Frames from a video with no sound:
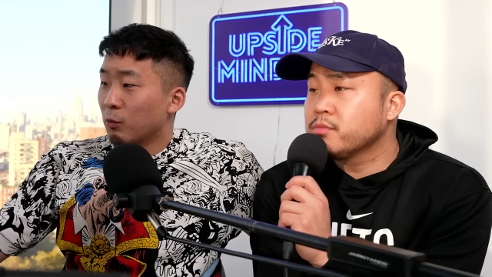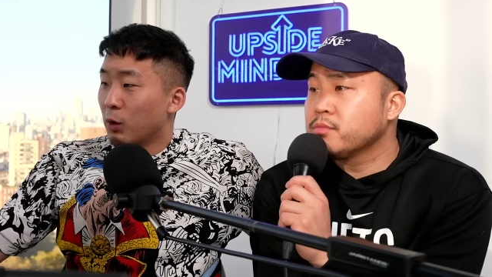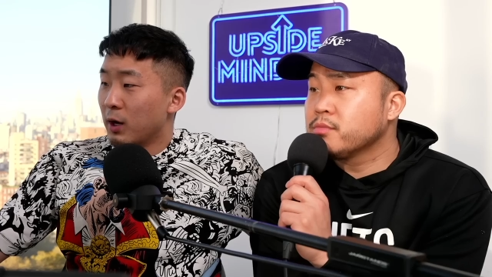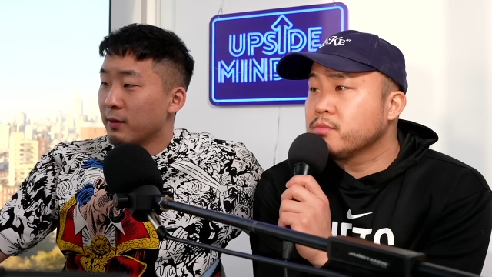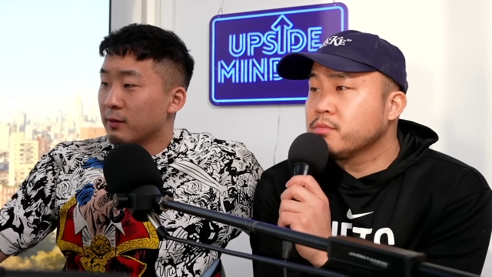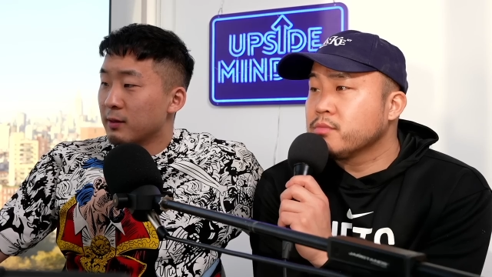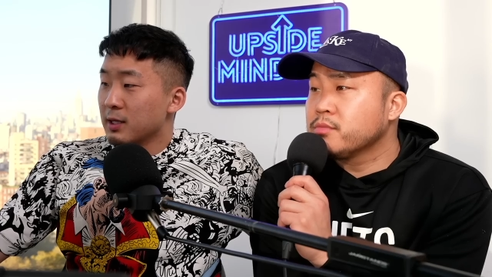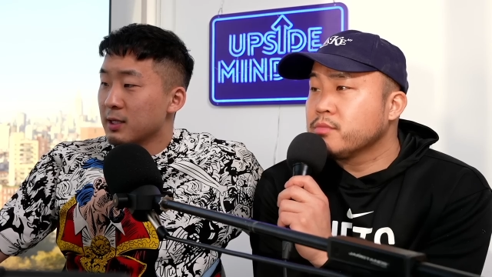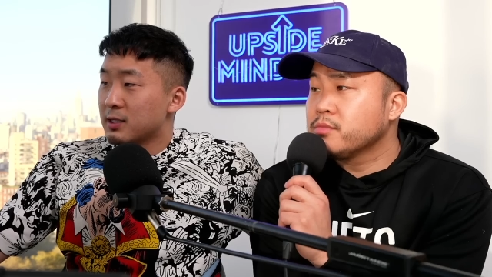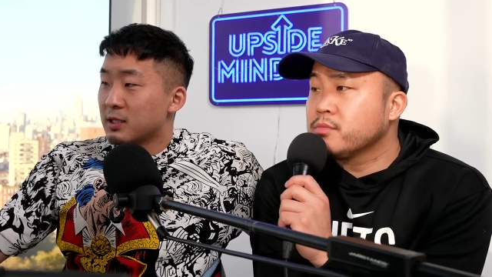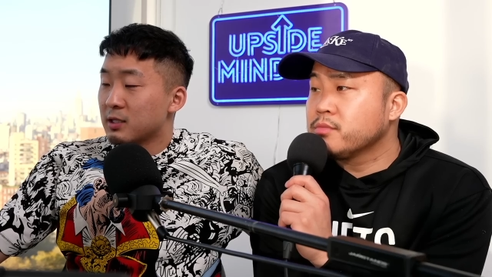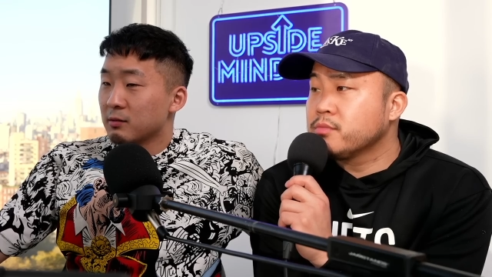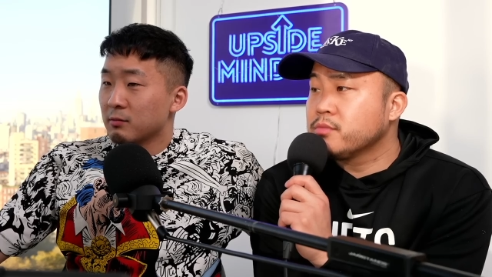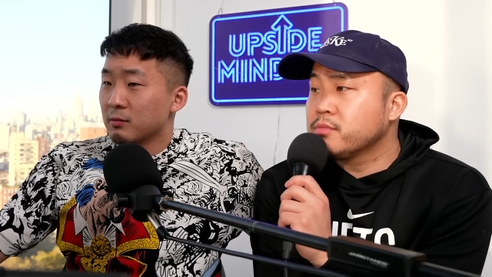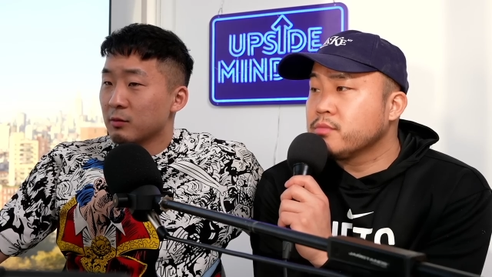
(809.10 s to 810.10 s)
Speaker 1: what
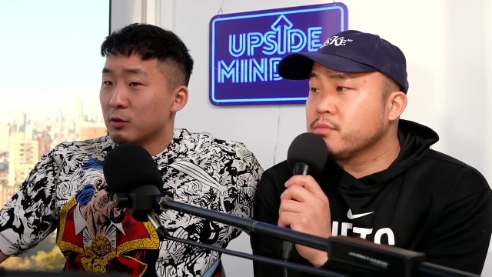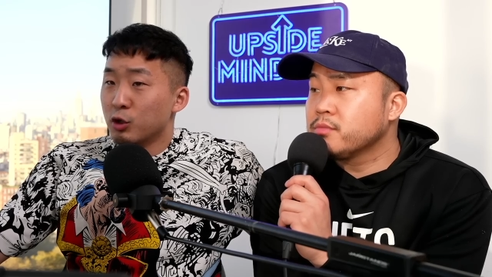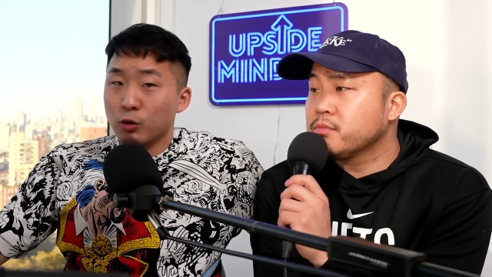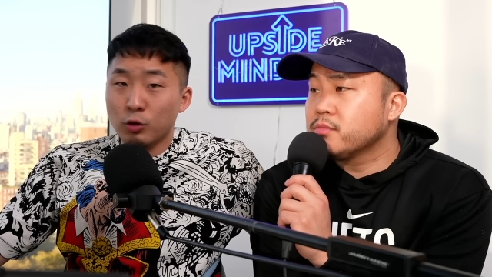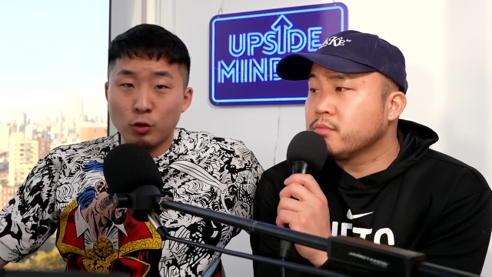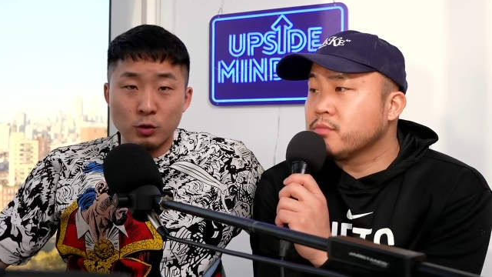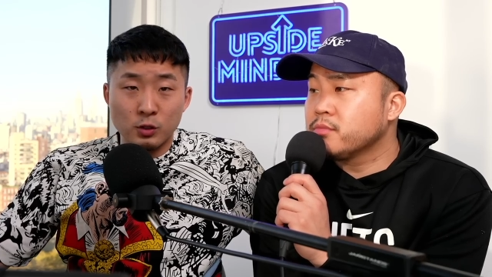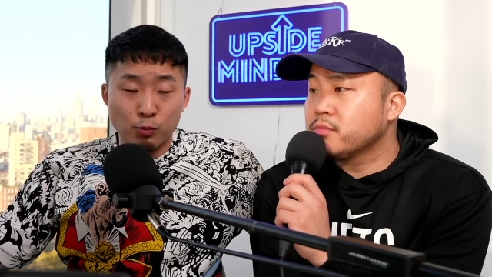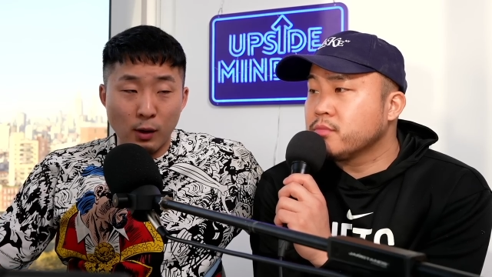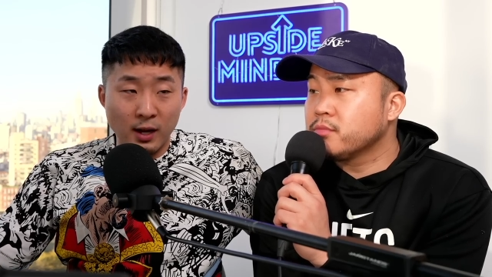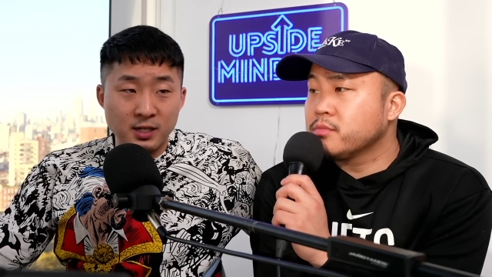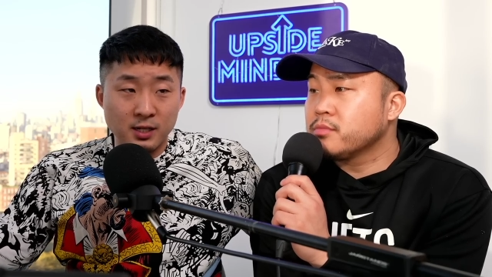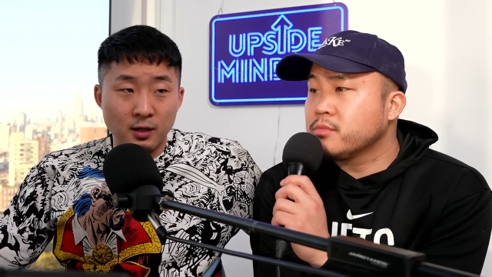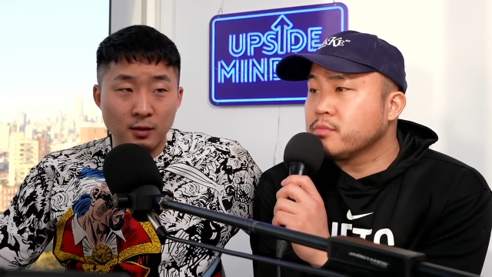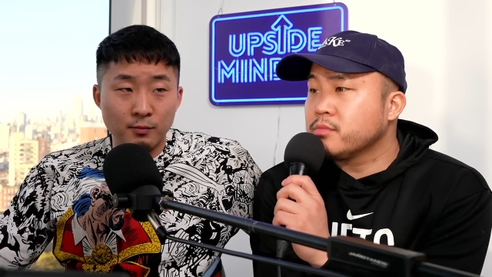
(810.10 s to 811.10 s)
this dude who was
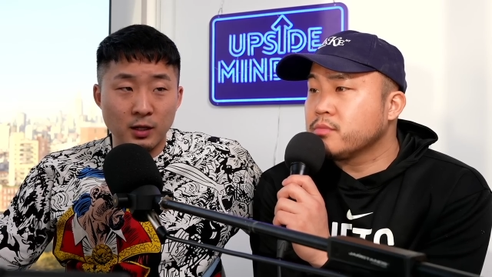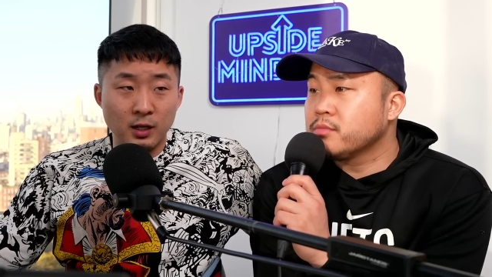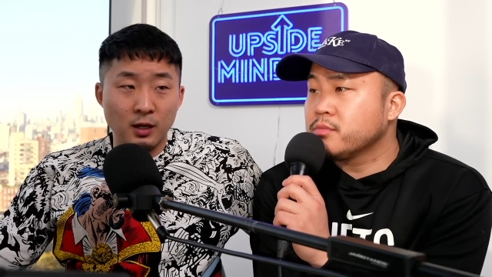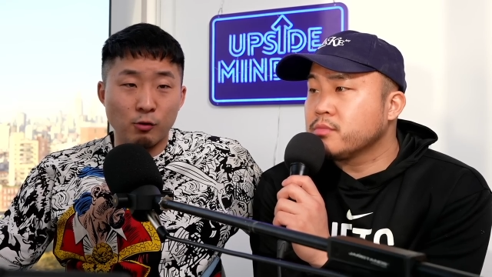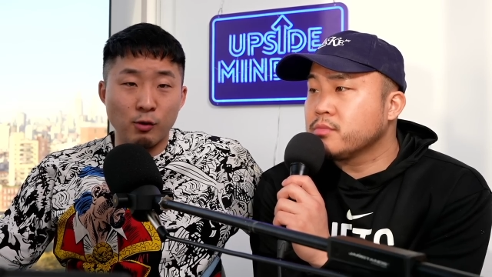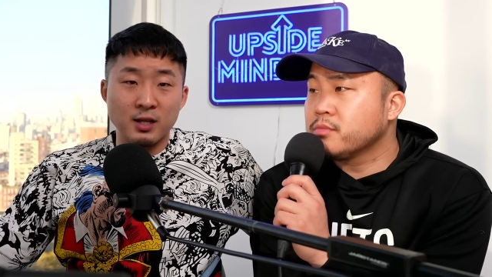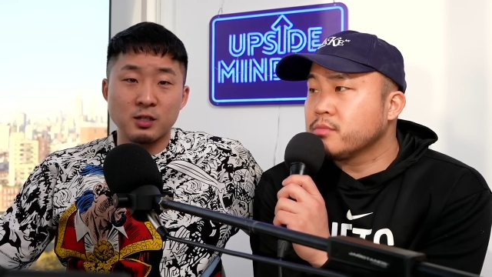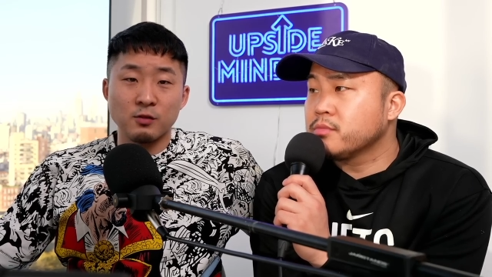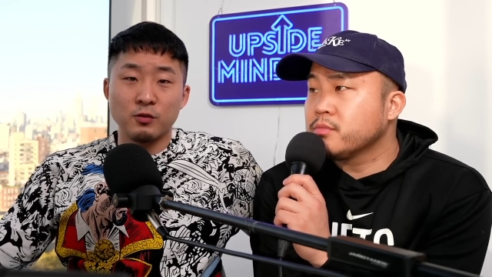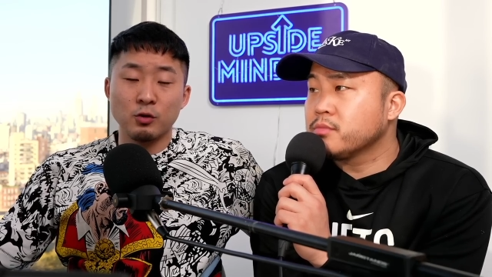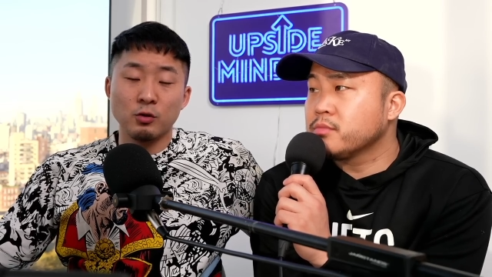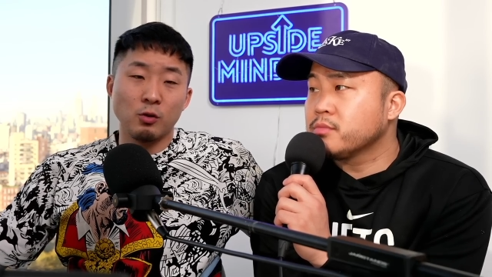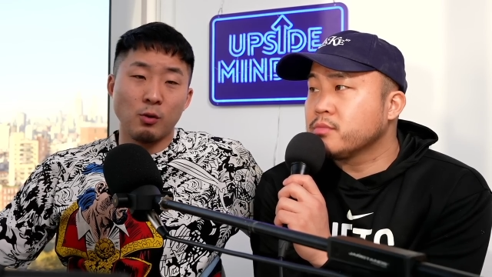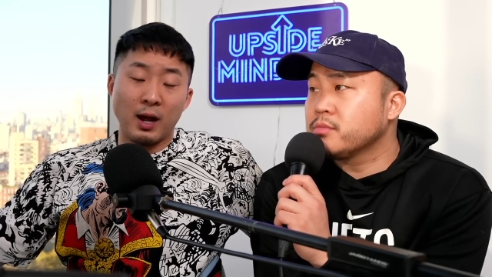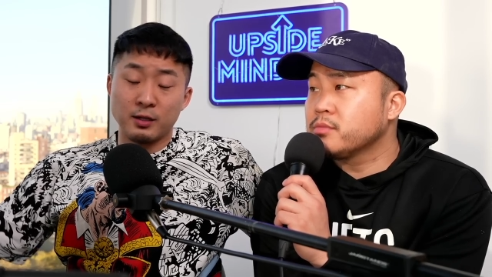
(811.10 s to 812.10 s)
pressing them, the aggressive
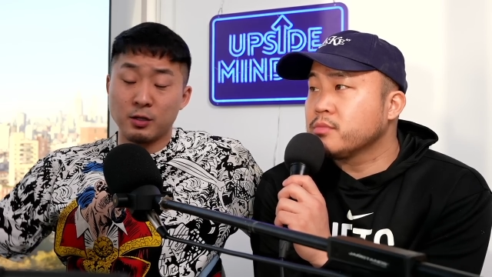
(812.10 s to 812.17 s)
dude who I